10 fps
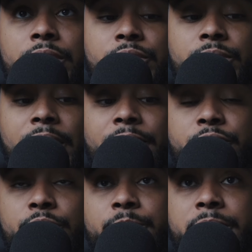have true
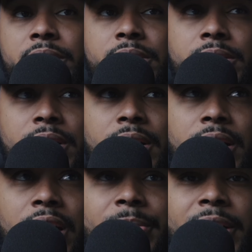peace.
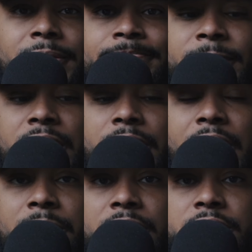Amen. God
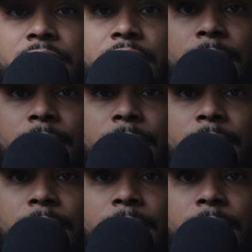bless. Shalom.